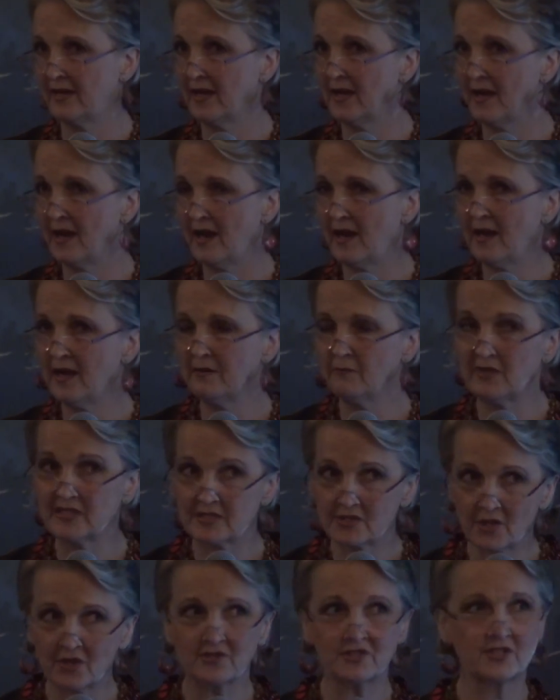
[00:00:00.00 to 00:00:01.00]
and I
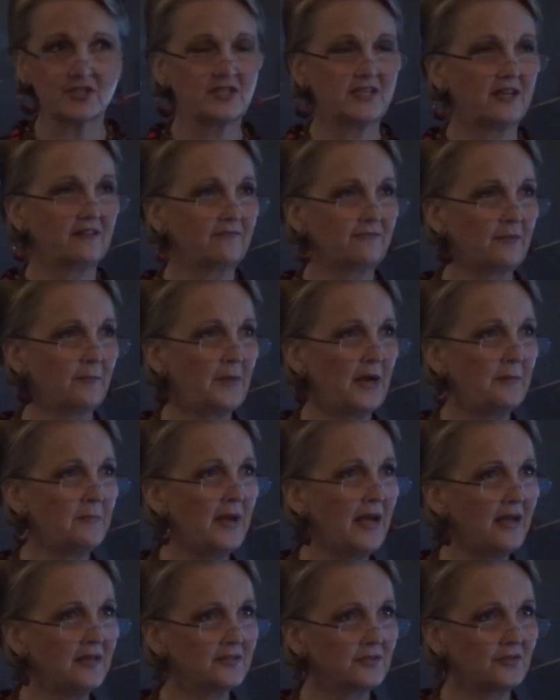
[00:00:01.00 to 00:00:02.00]
researched it for my
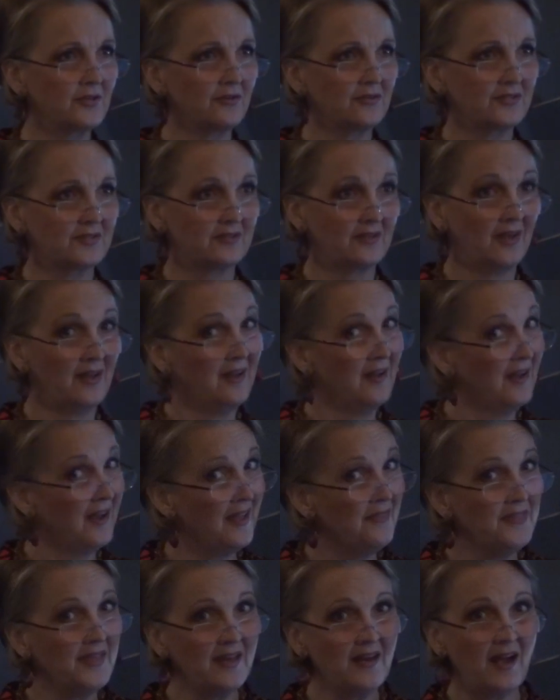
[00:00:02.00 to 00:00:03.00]
master's,
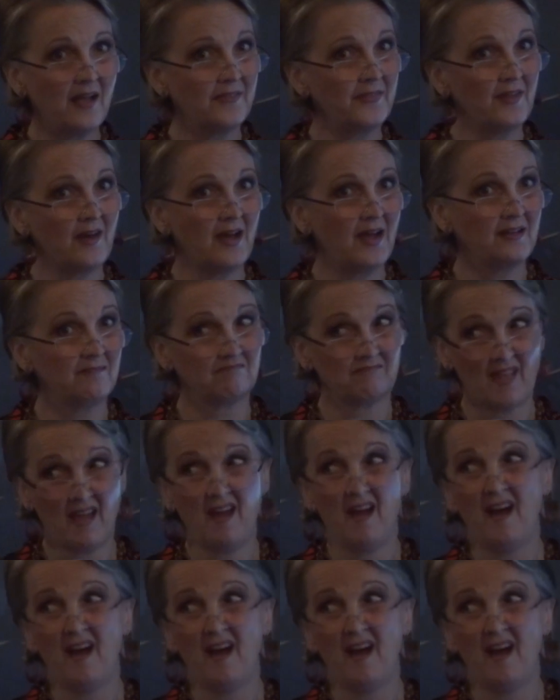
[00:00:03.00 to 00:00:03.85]
and then I thought,